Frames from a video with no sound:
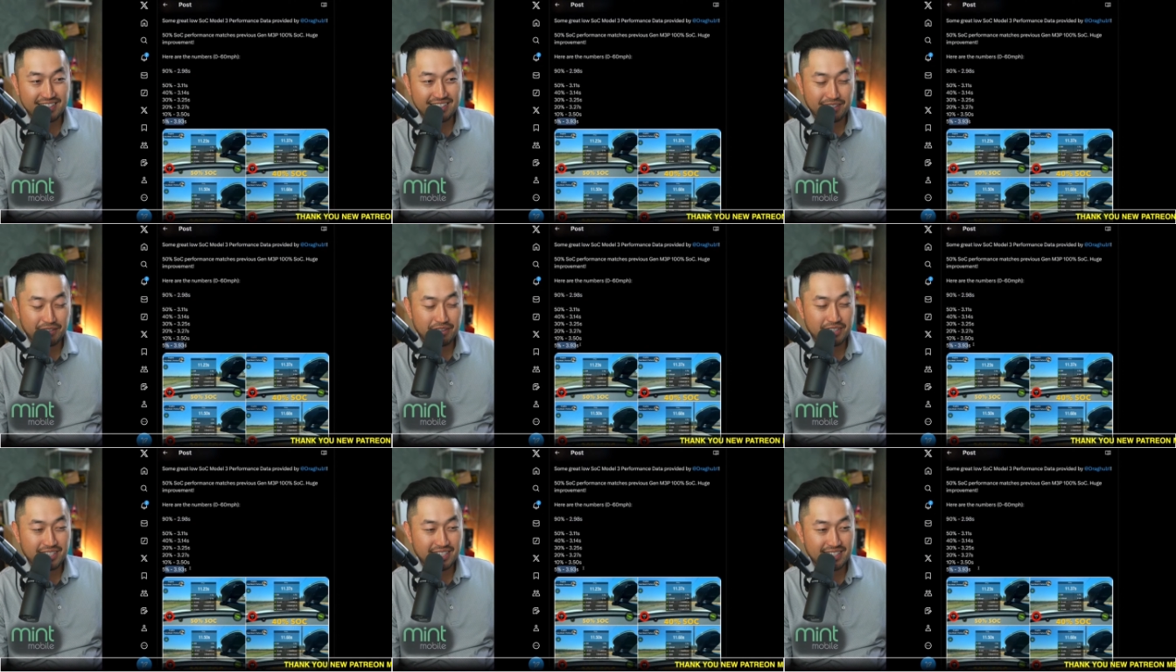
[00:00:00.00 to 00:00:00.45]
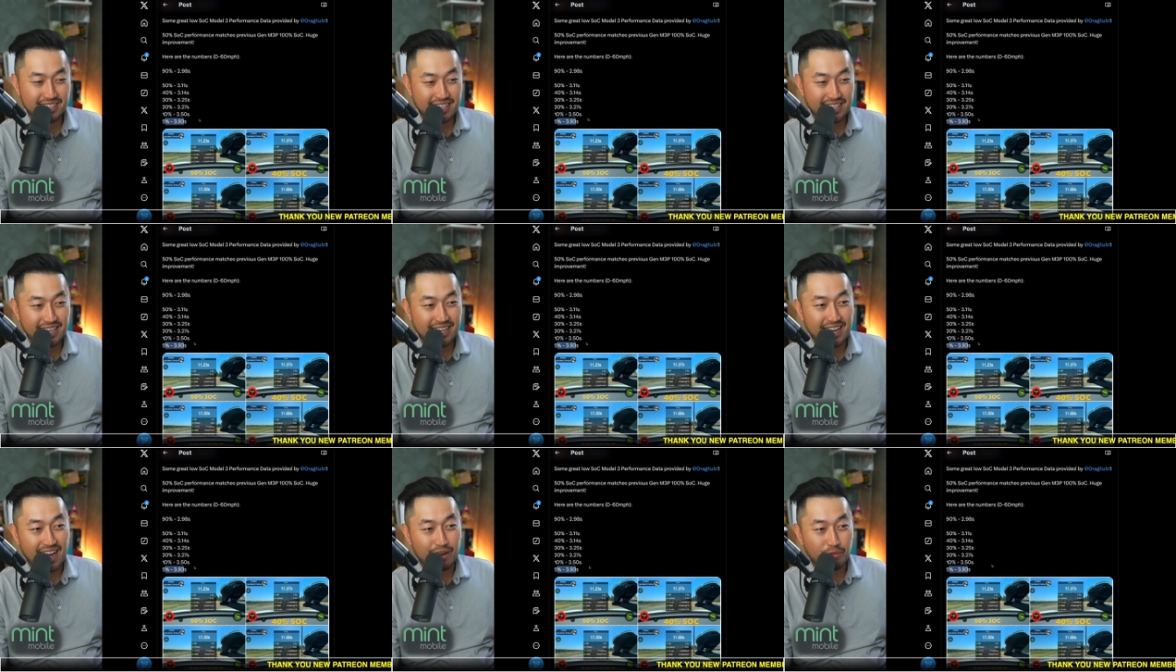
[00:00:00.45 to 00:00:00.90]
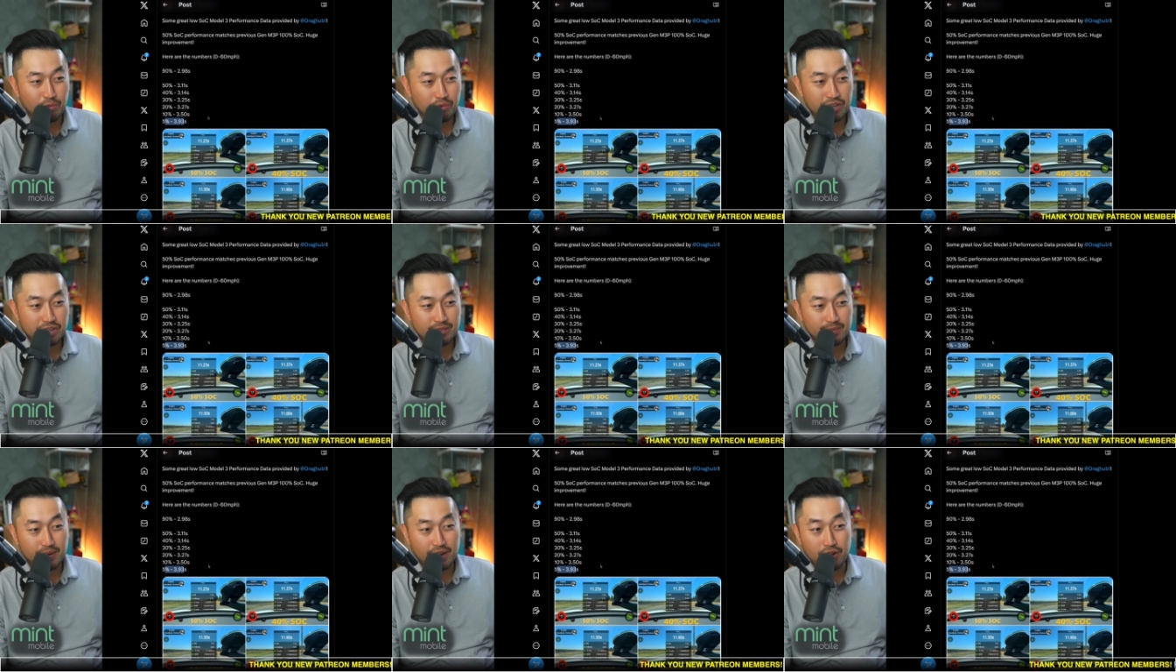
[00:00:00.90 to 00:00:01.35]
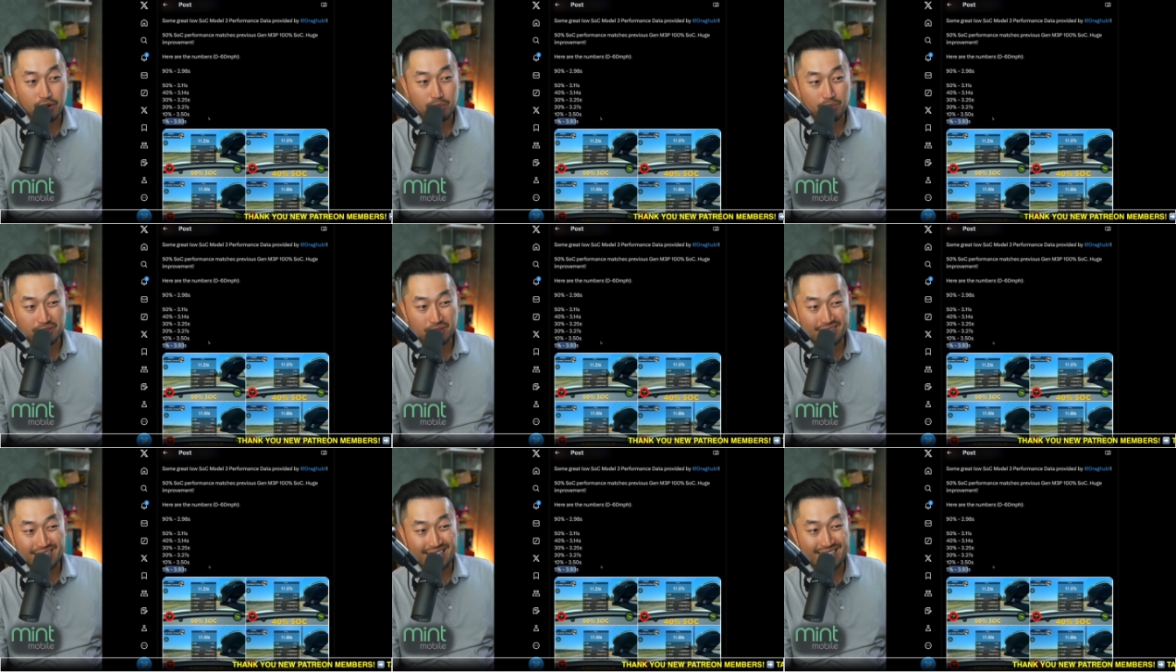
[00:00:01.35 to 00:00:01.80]
The 0 to 60 got worse by
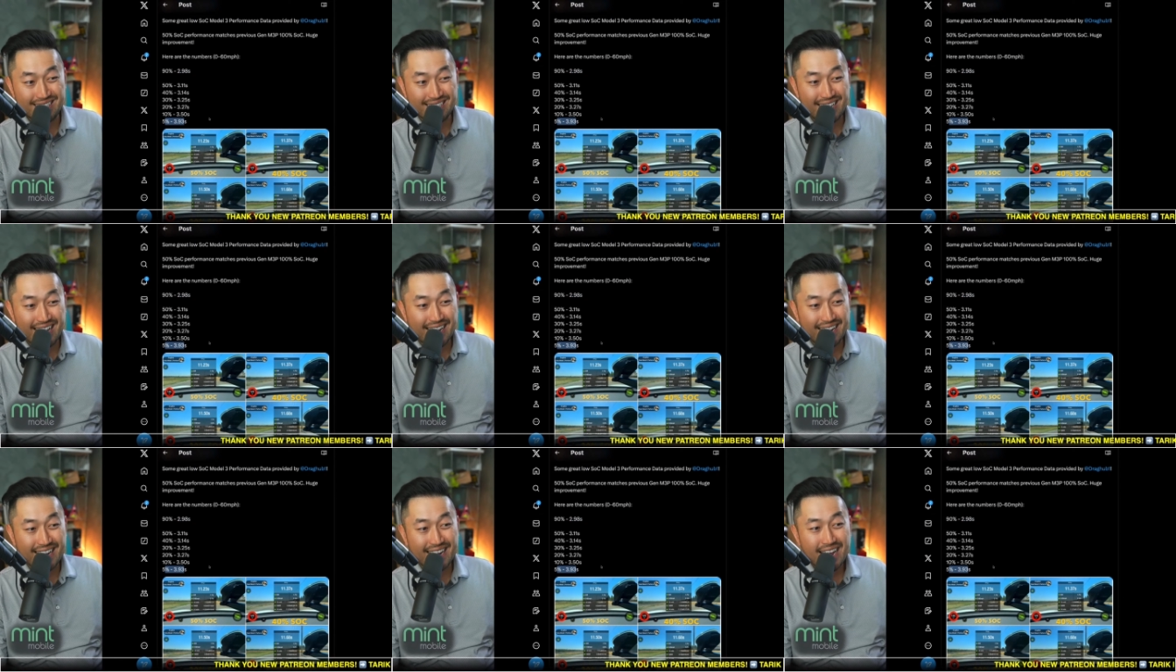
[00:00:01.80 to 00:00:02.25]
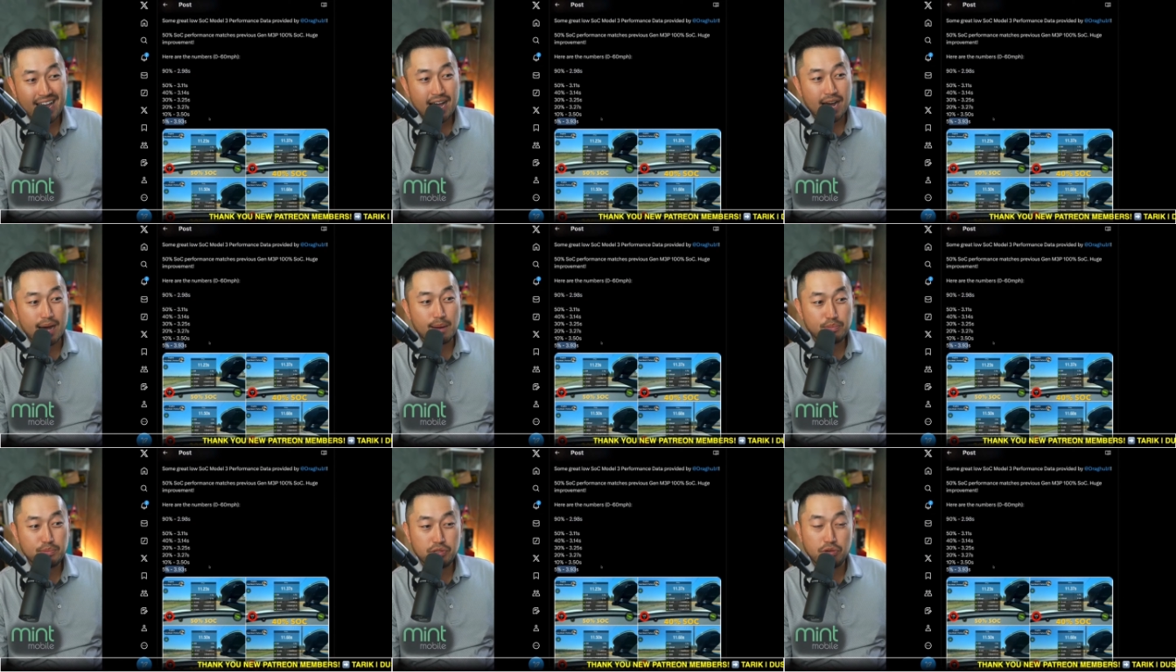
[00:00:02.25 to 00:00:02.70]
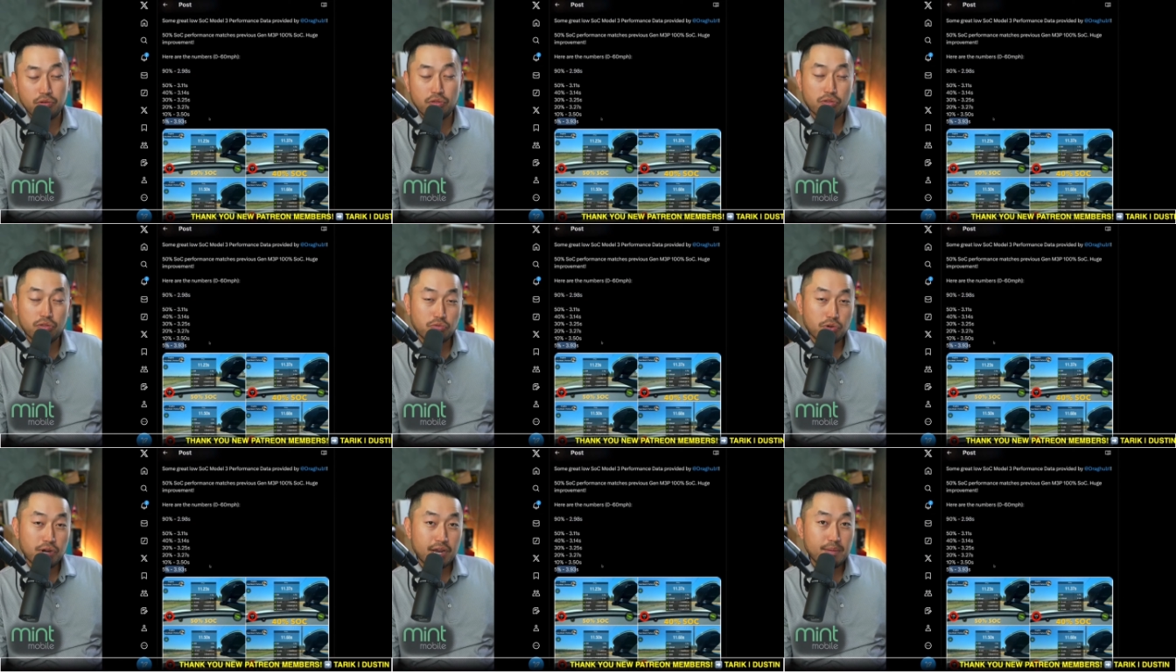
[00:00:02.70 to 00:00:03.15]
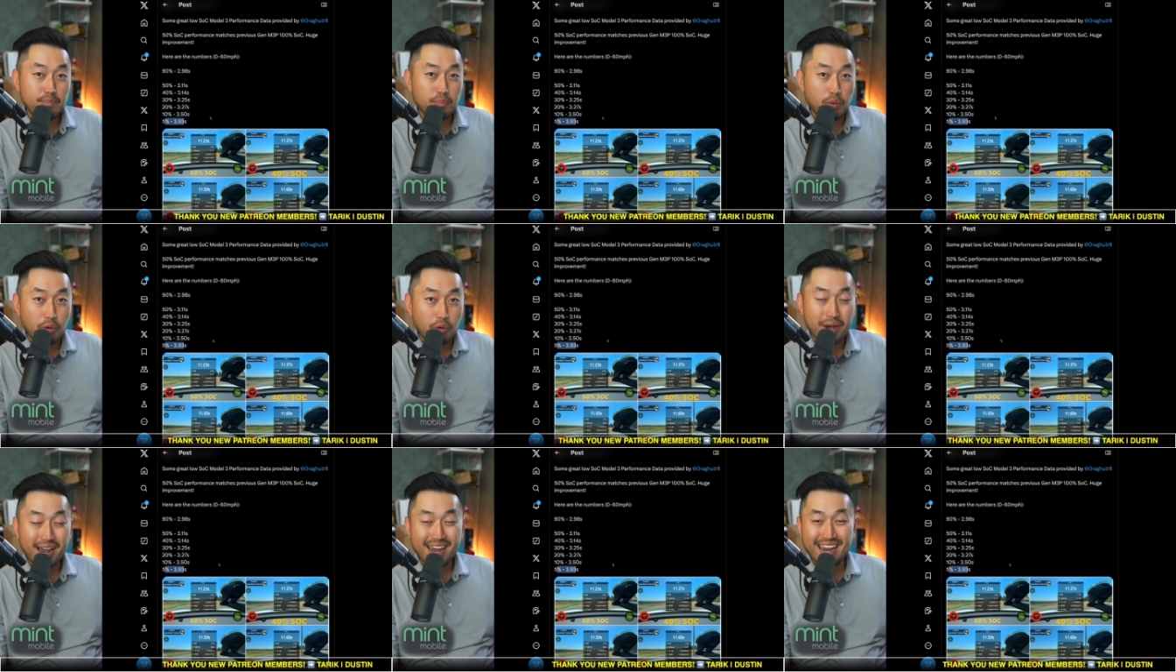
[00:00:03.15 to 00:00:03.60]
almost a second, up to
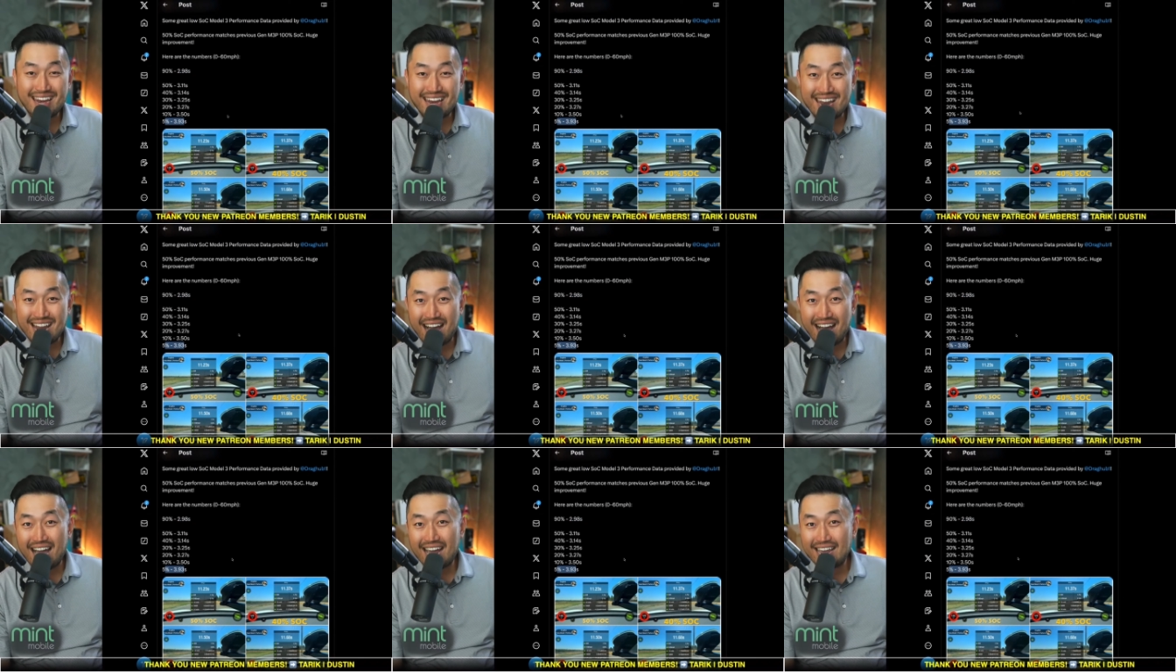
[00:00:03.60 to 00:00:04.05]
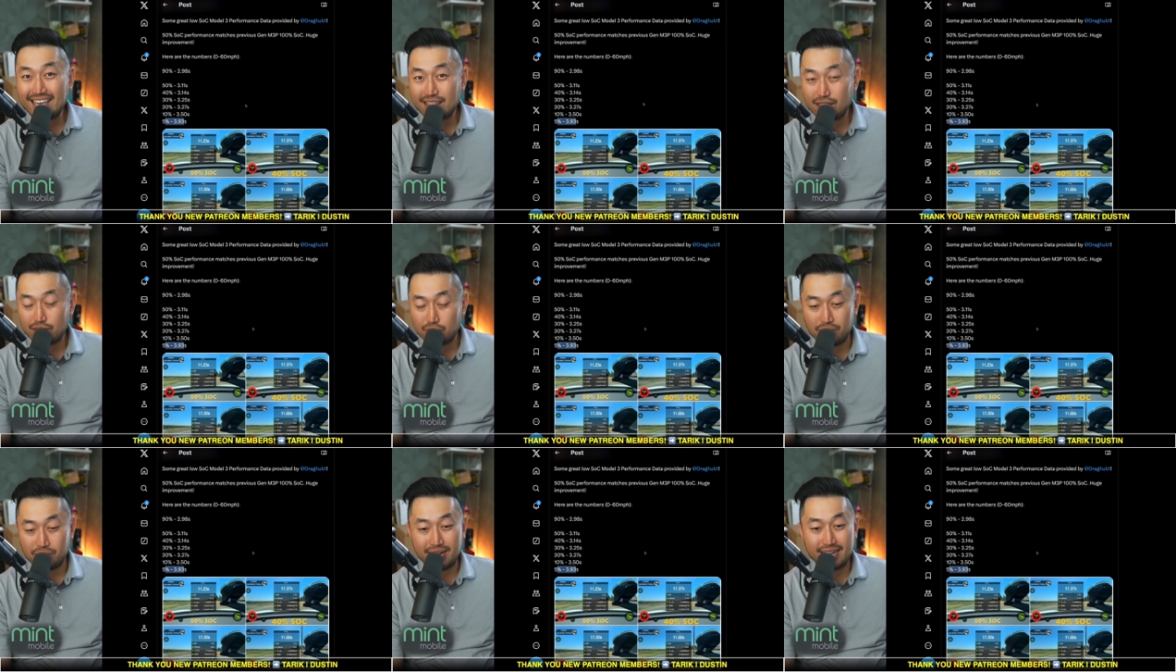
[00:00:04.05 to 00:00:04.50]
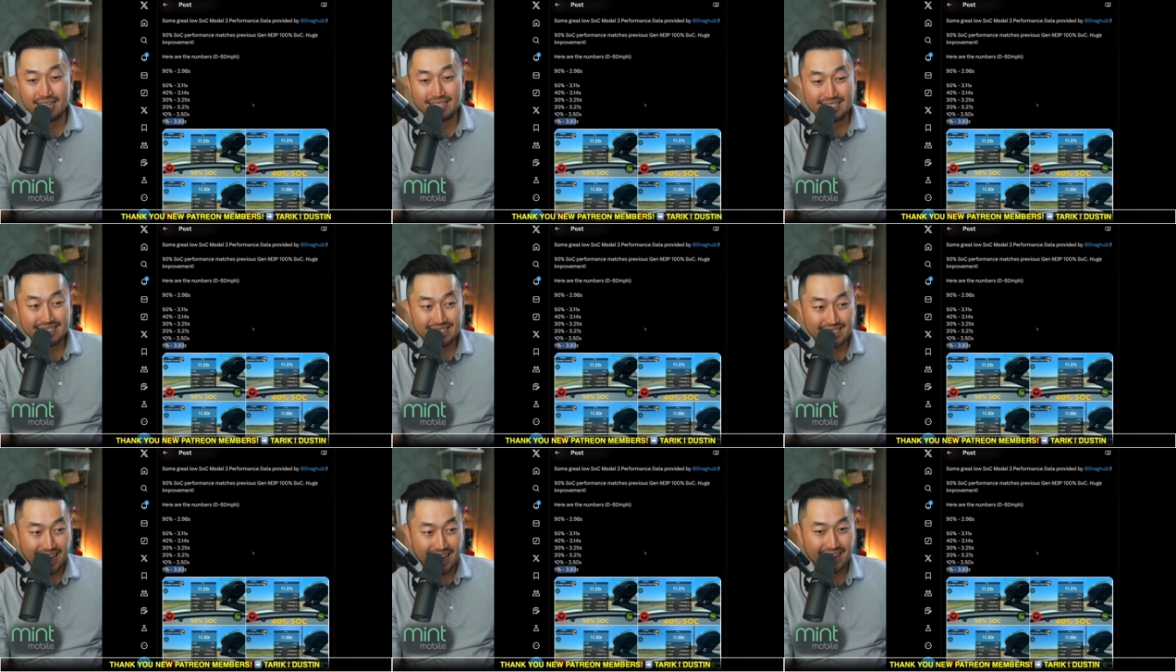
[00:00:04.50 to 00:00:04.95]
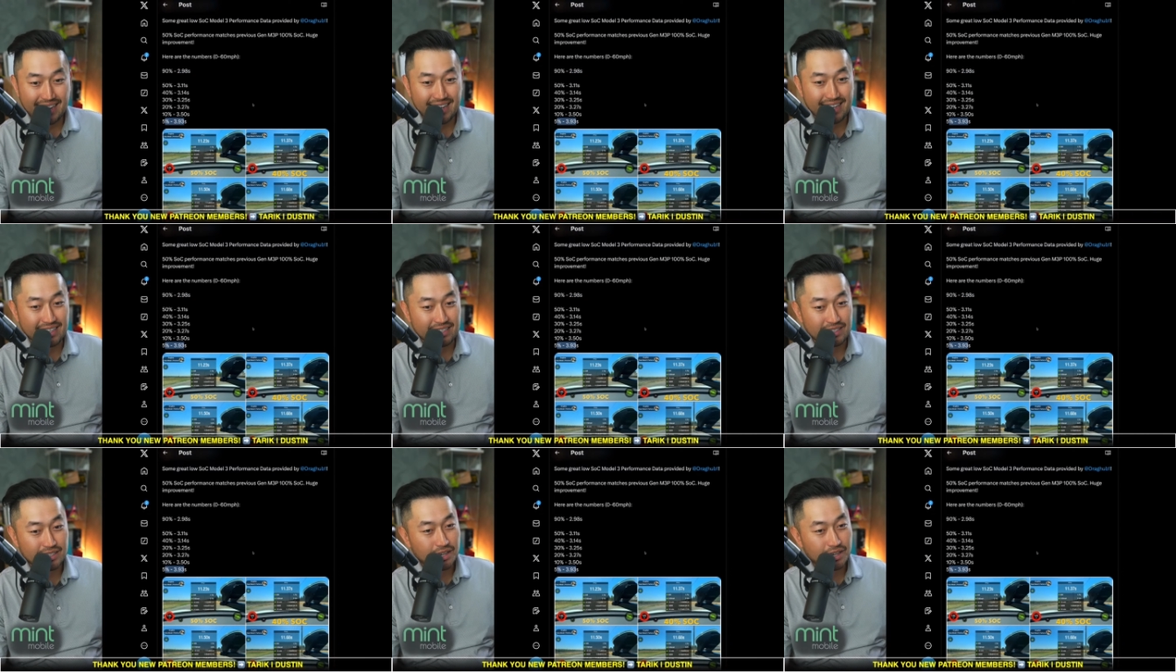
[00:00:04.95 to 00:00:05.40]
3.93
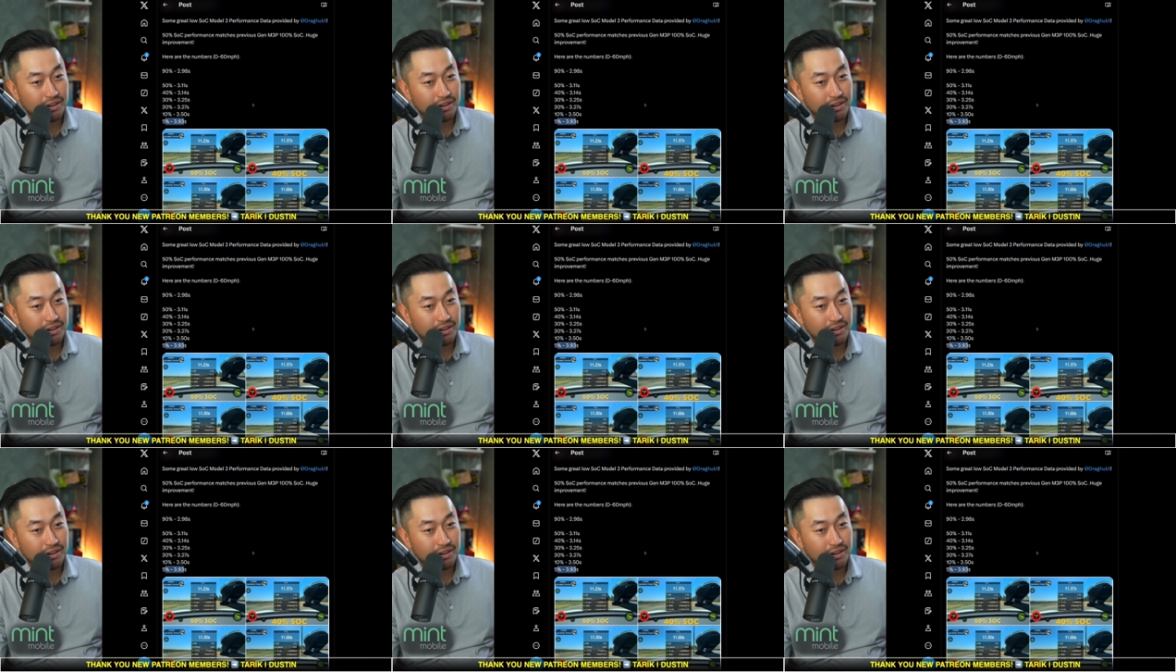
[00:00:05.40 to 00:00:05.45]
seconds.